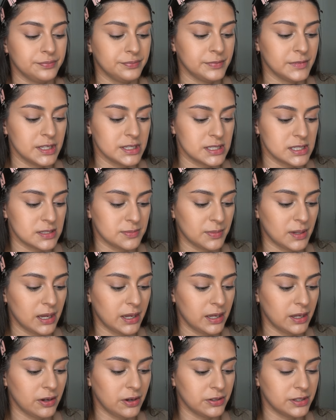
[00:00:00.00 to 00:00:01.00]
This is
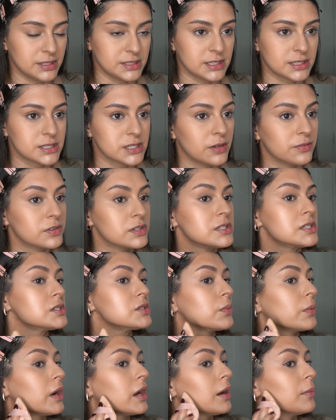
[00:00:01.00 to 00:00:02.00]
my authentic self. This is
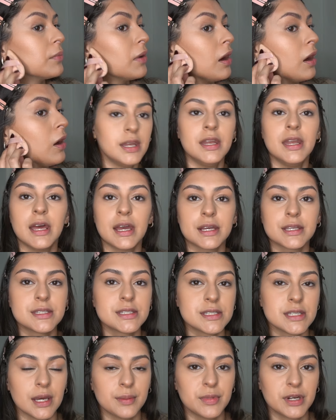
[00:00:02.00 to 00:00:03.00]
who I am.
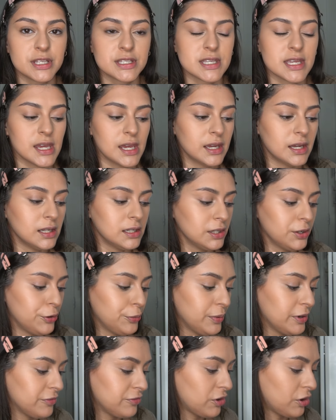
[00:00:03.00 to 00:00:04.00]
Next, I'm gonna take a little
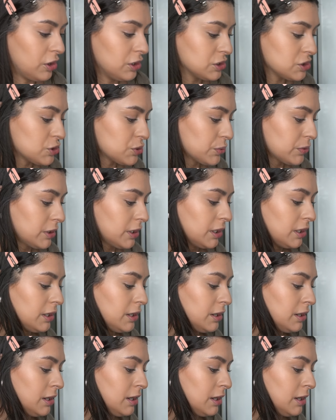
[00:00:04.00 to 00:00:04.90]
bit of contour